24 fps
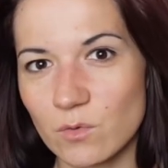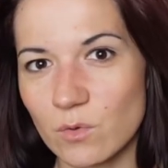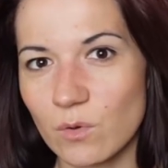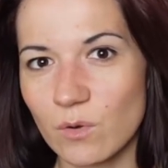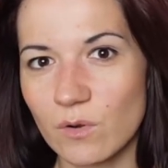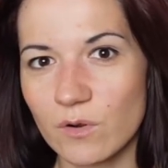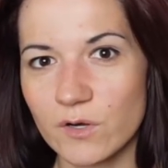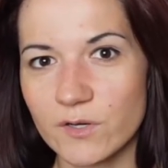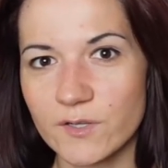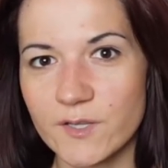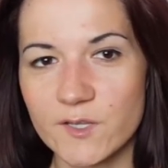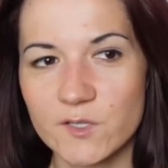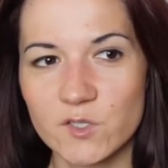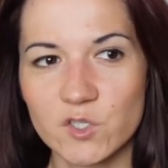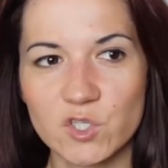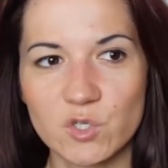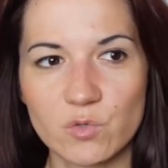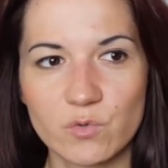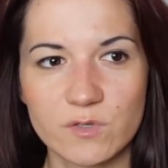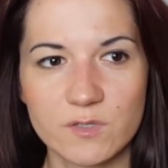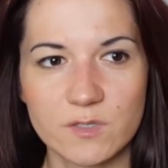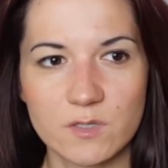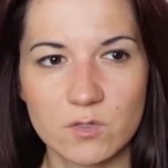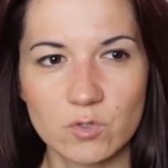or that she
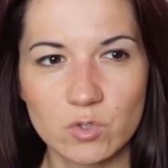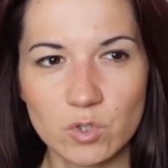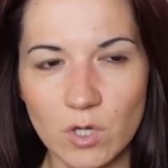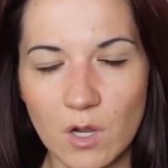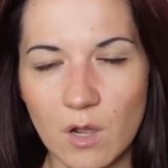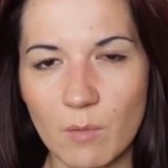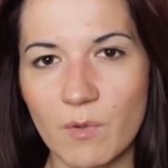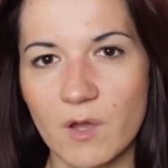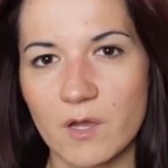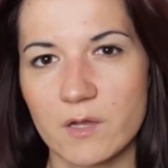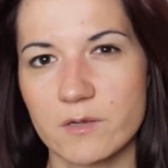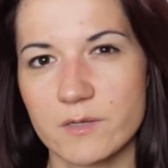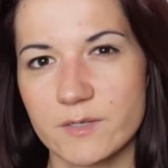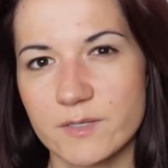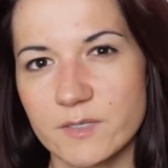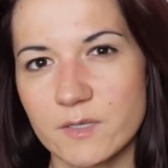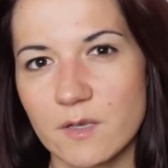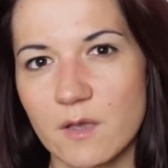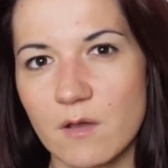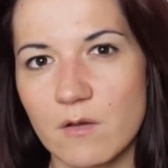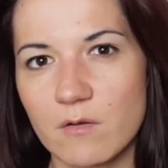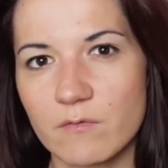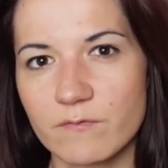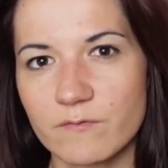was in trauma
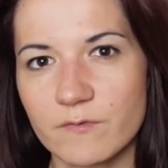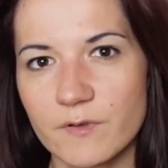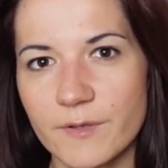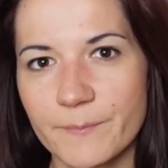herself